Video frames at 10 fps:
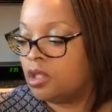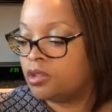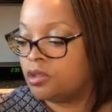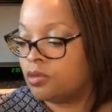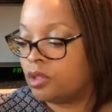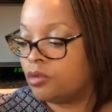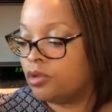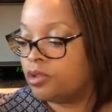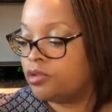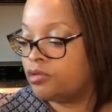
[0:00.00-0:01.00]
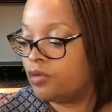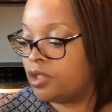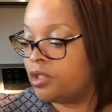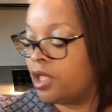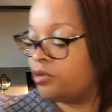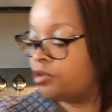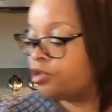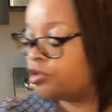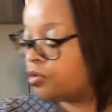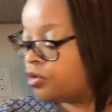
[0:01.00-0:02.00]
so what I'm going to do right now is
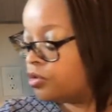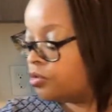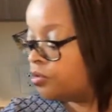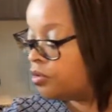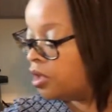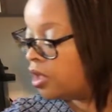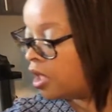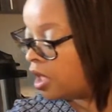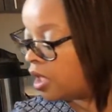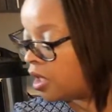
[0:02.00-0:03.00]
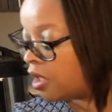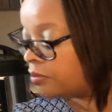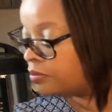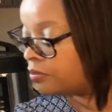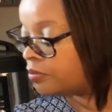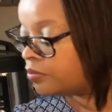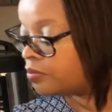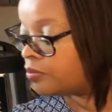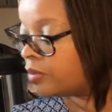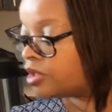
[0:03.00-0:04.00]
show you
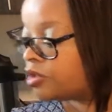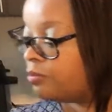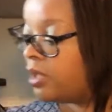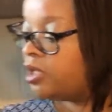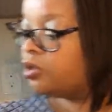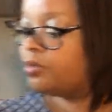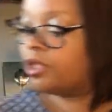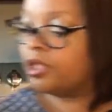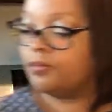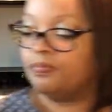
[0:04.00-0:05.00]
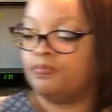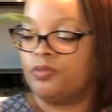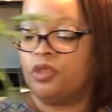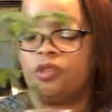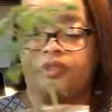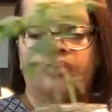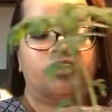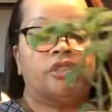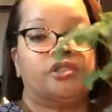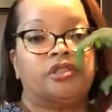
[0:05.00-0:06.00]
my tomato plant. So
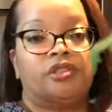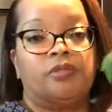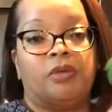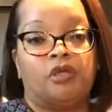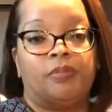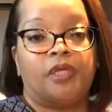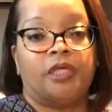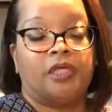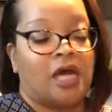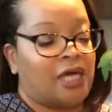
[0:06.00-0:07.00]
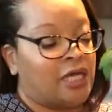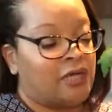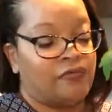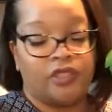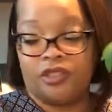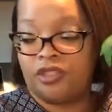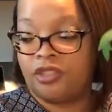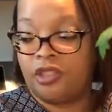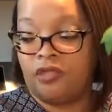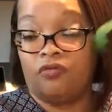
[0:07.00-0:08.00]
this is a tomato plant. I have this
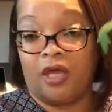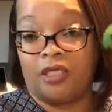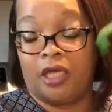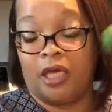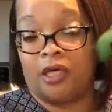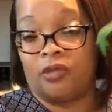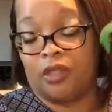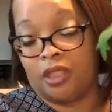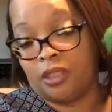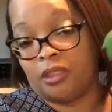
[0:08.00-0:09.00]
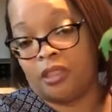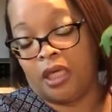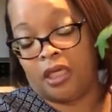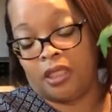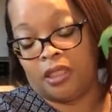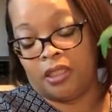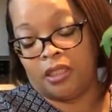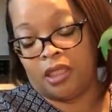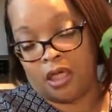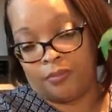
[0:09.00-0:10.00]
sitting right now in a
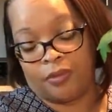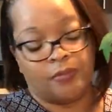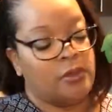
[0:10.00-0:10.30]
cup.